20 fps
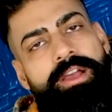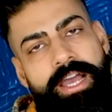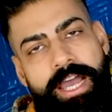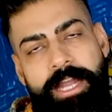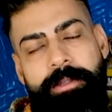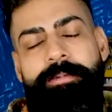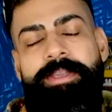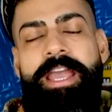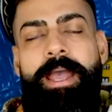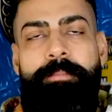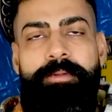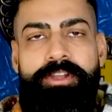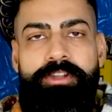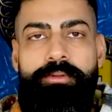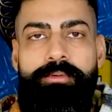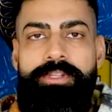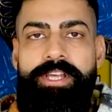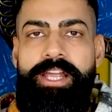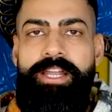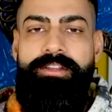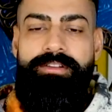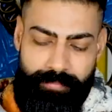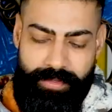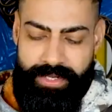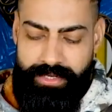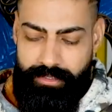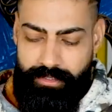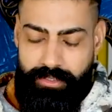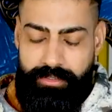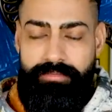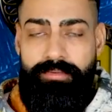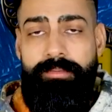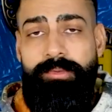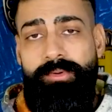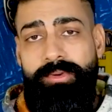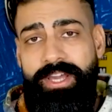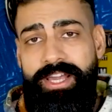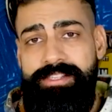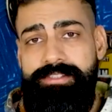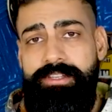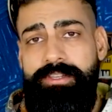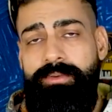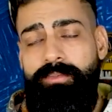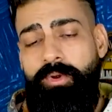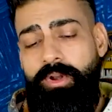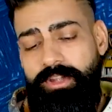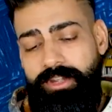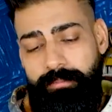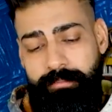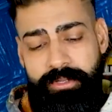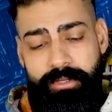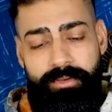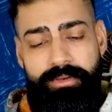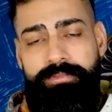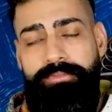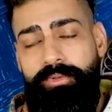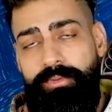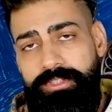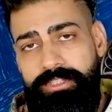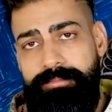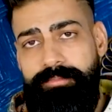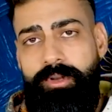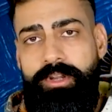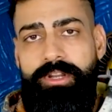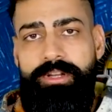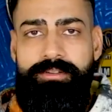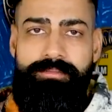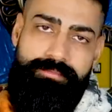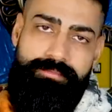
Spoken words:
I'd be happy to do that. I heard from you guys that you wanted me to review this product.